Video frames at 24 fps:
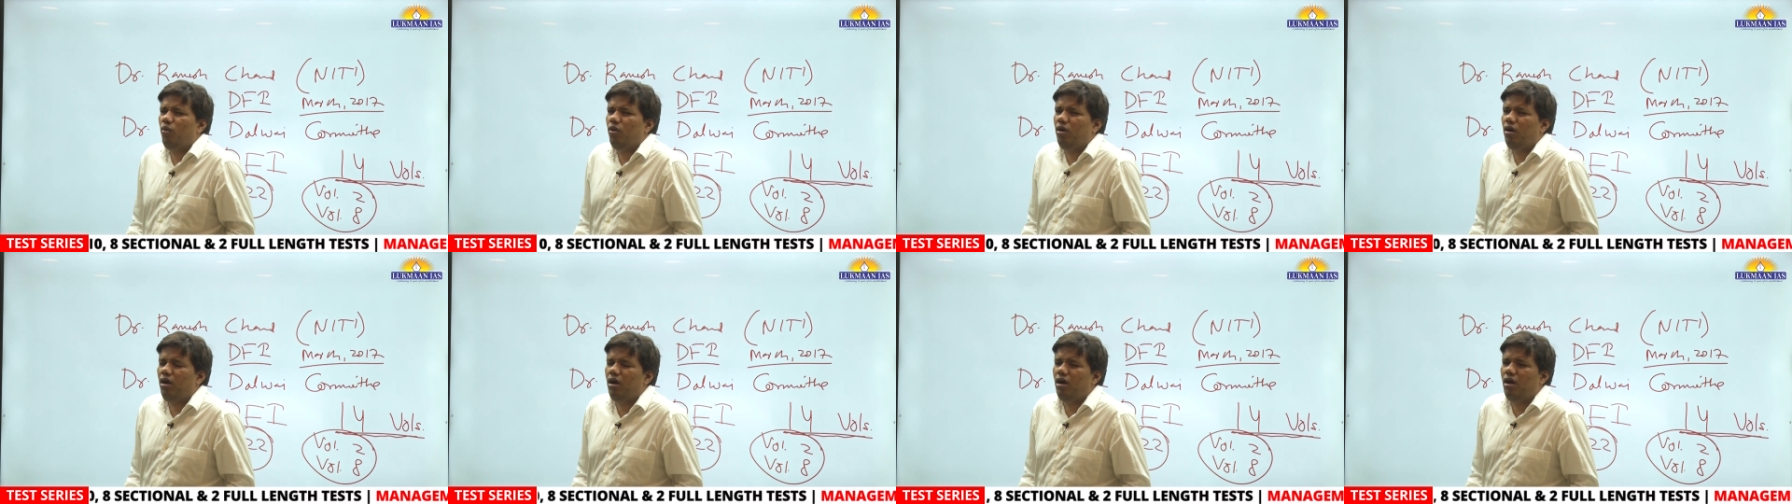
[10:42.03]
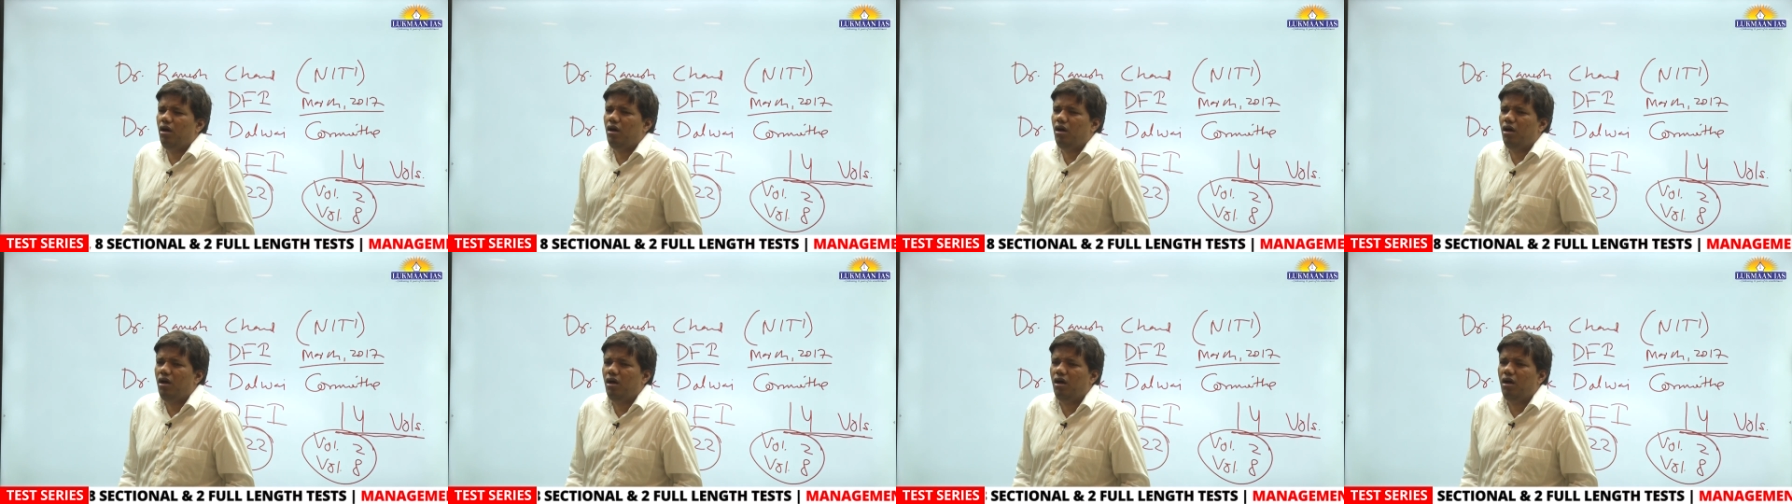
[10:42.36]

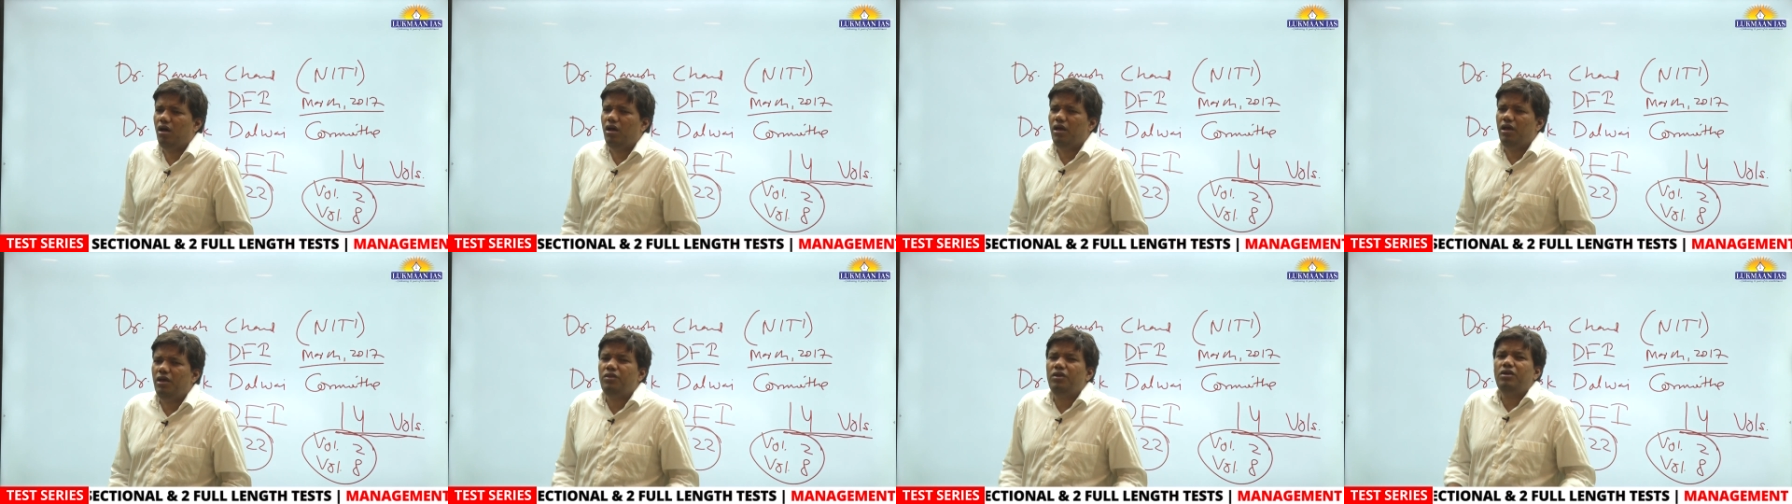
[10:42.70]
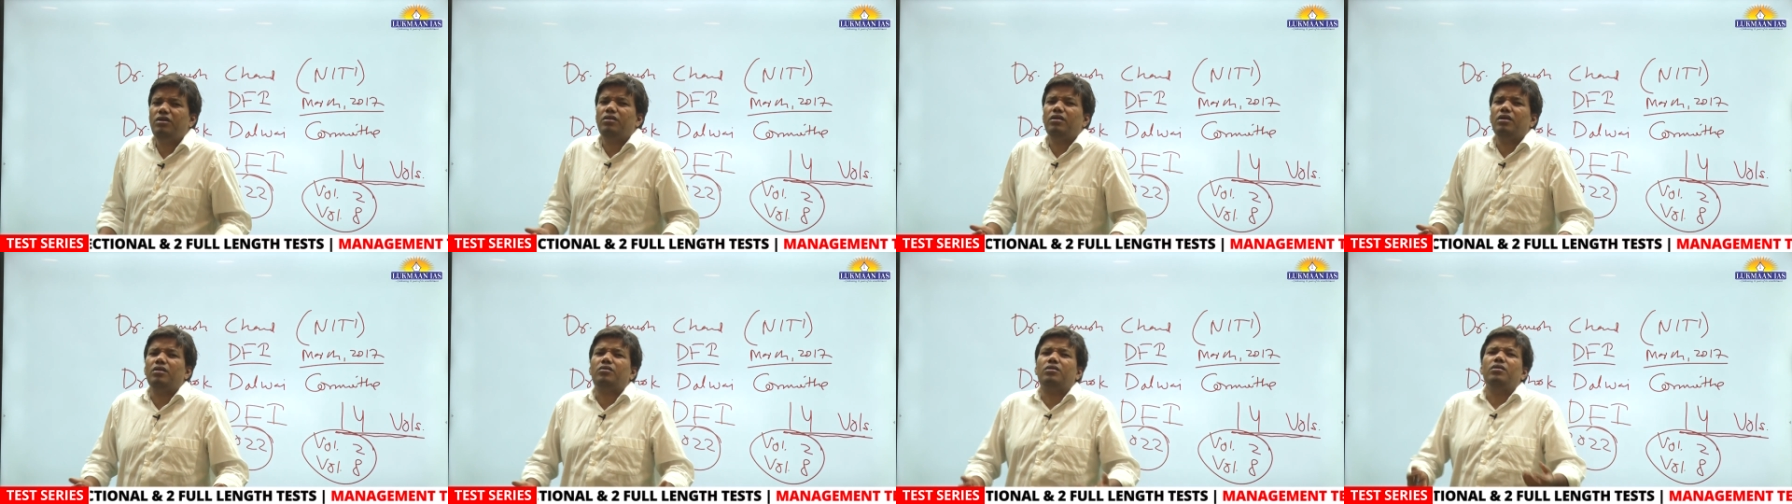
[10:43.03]
uh, is,
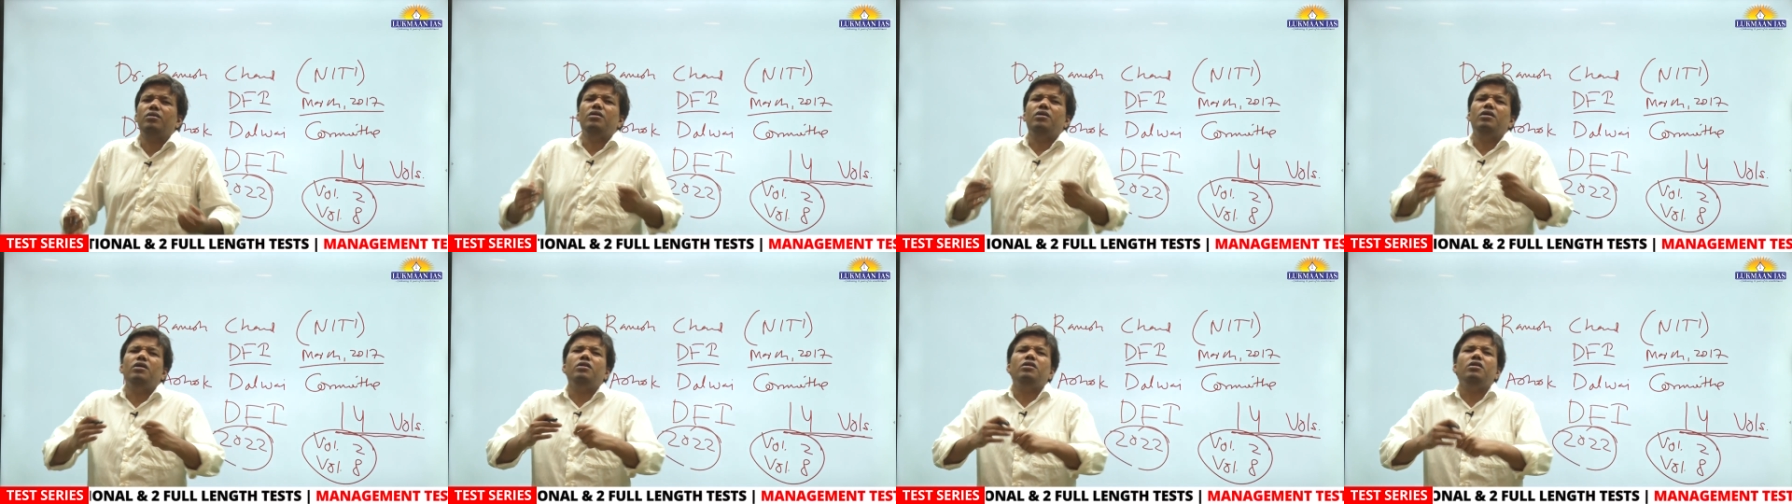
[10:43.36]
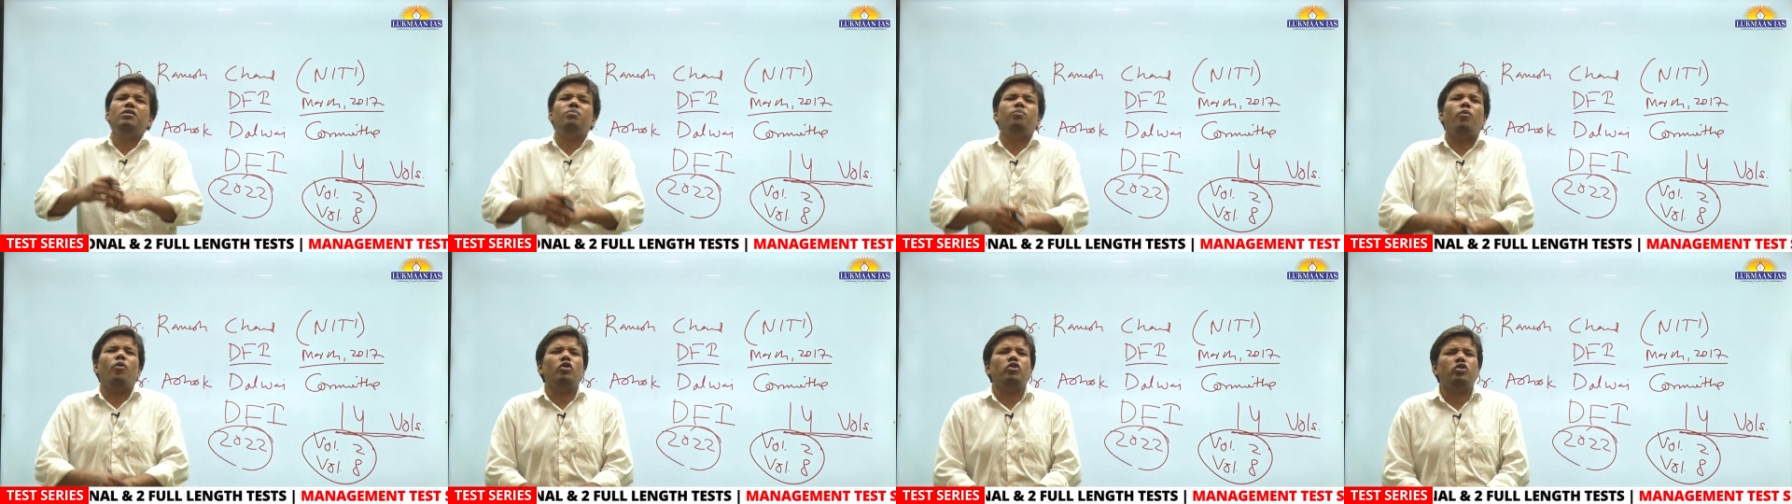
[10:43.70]
it is
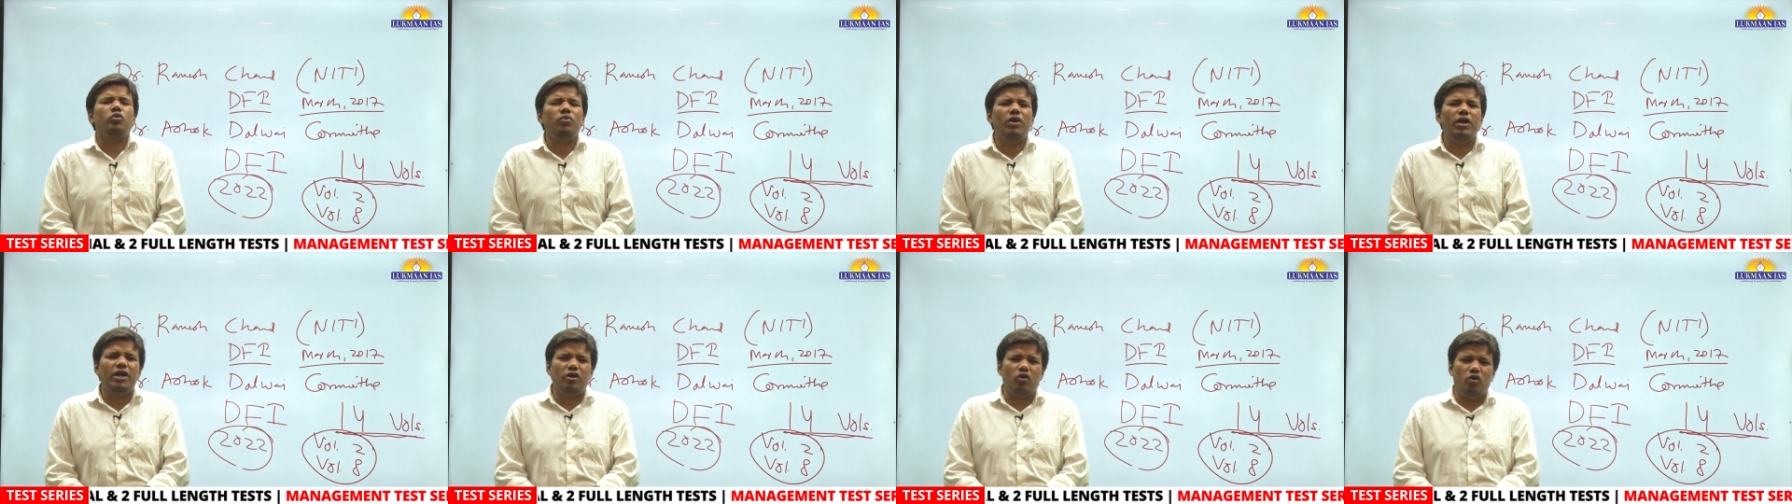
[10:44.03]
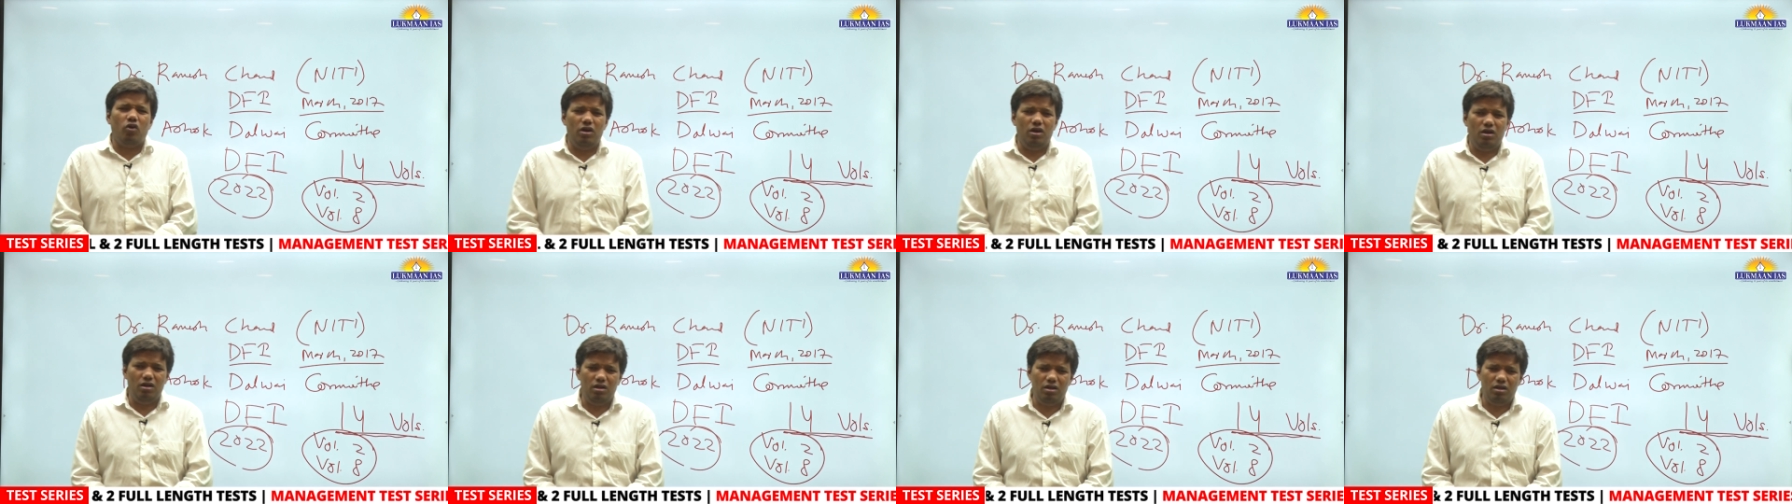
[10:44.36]
it possible at
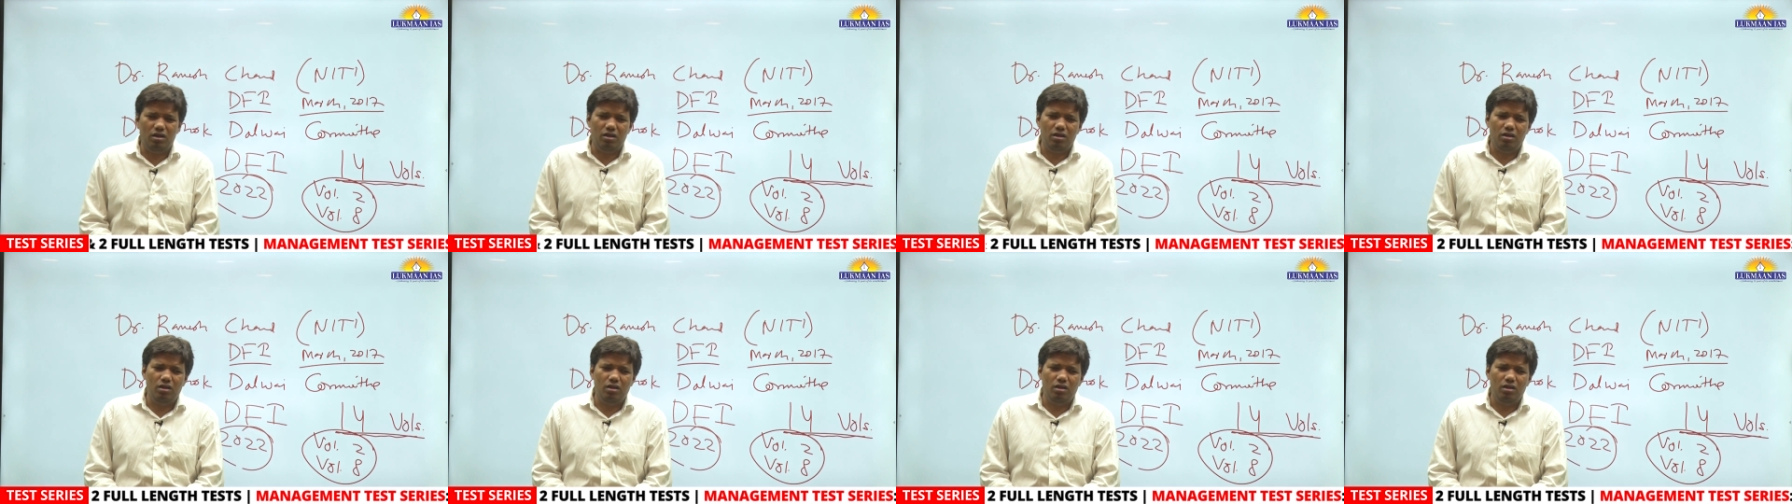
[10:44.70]
all